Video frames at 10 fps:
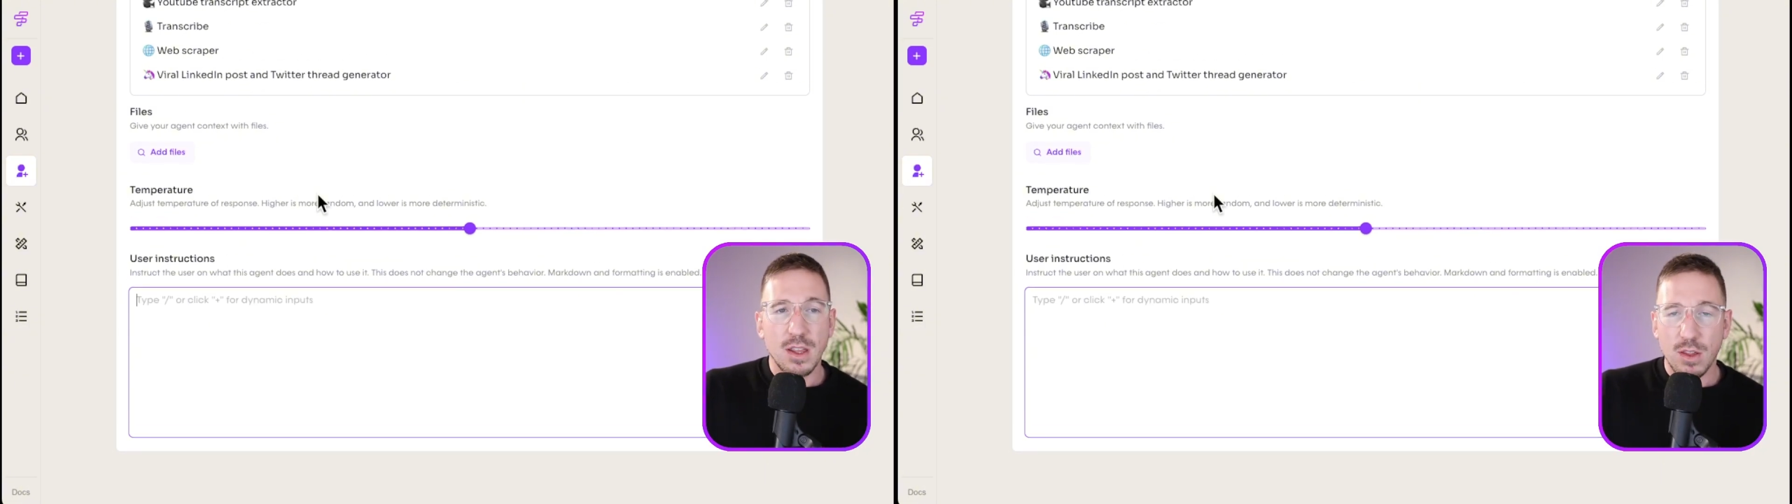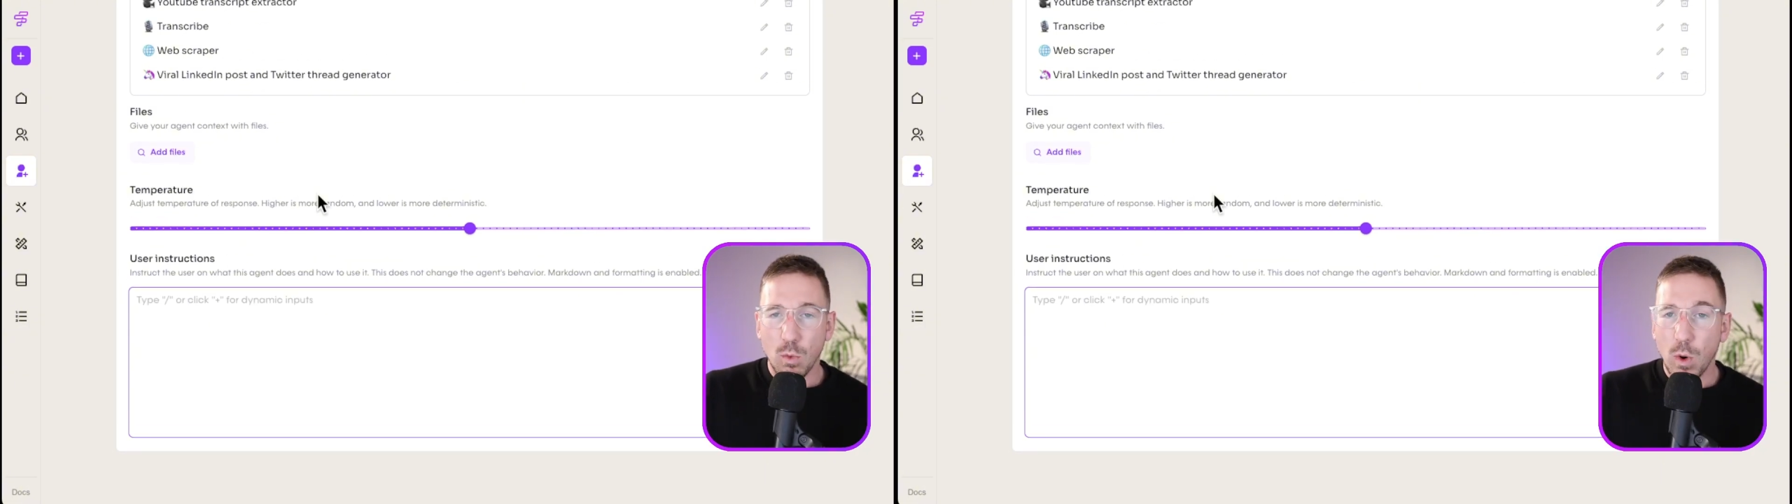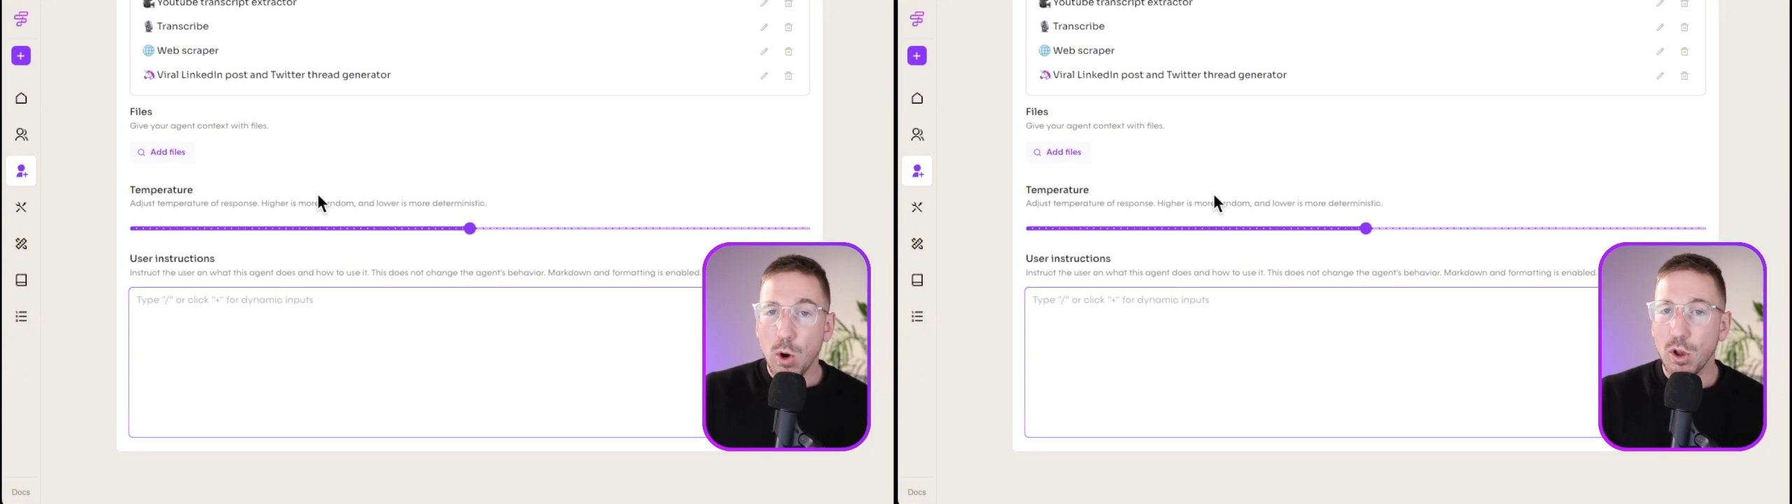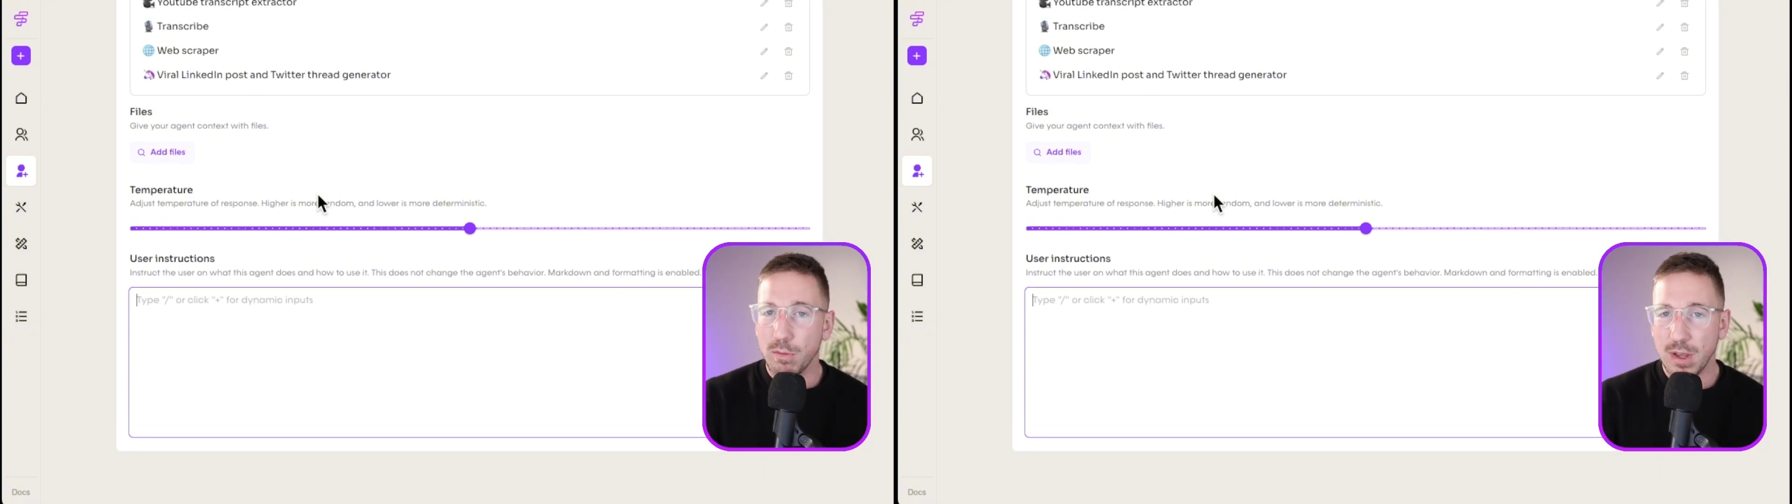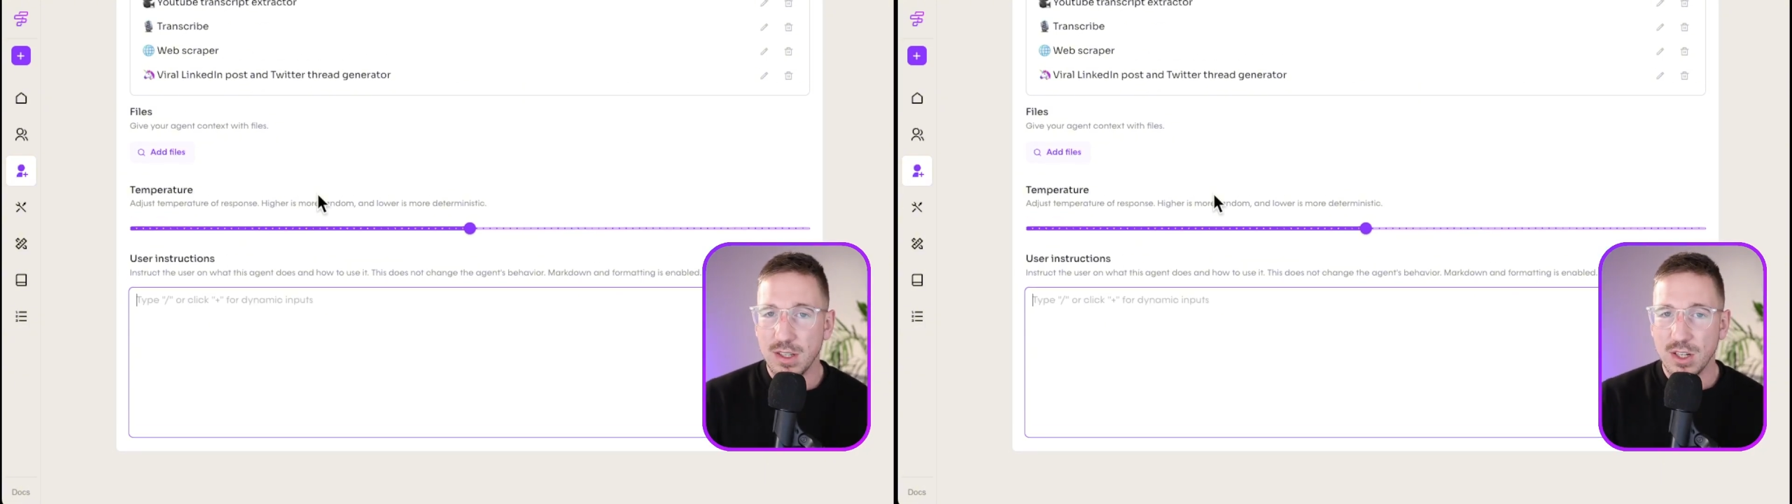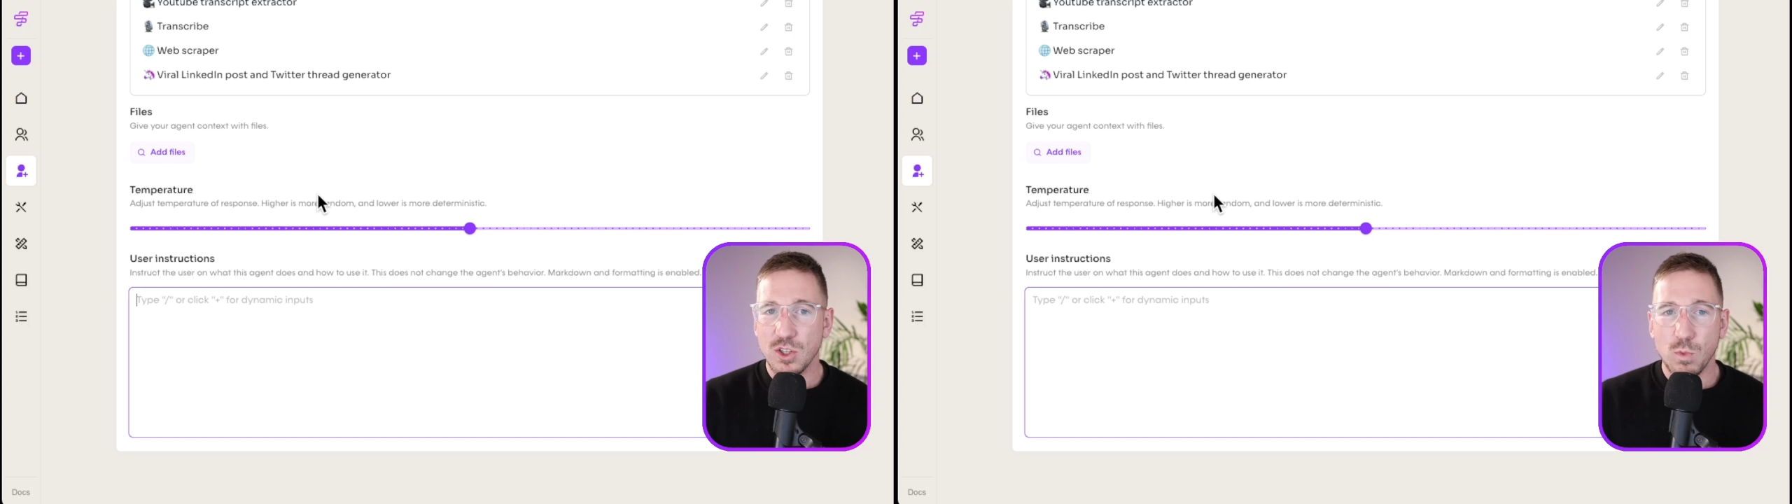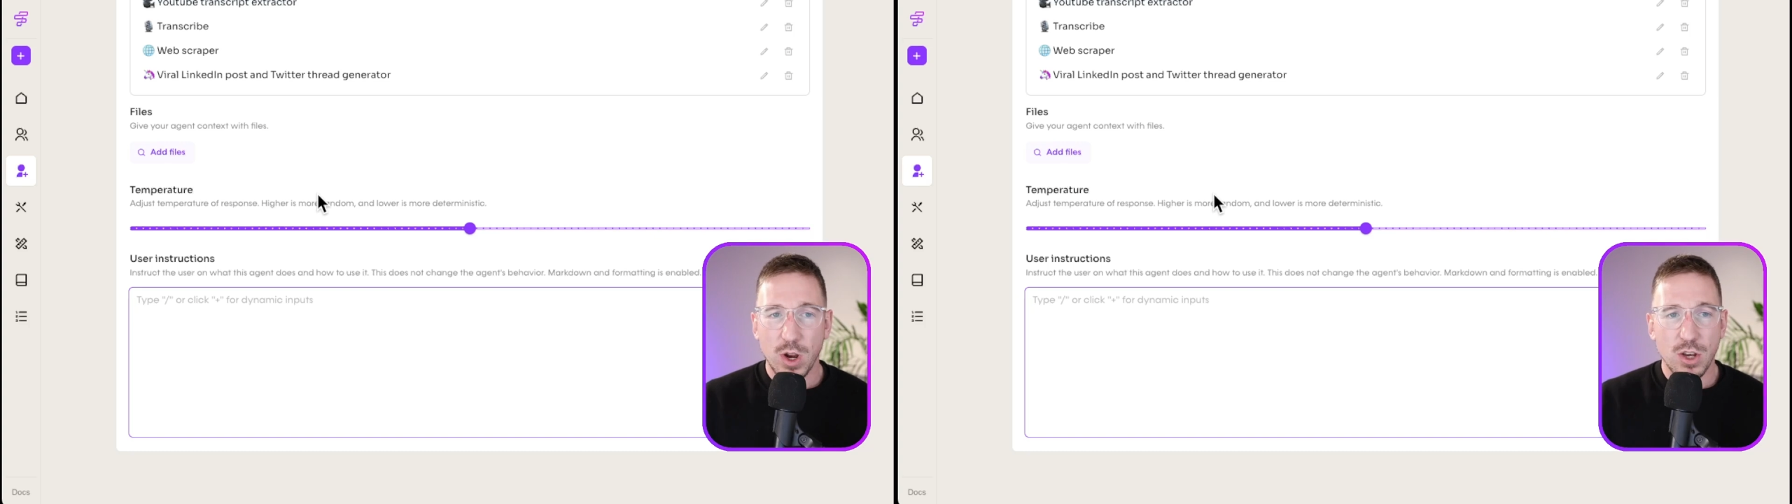the welcome message when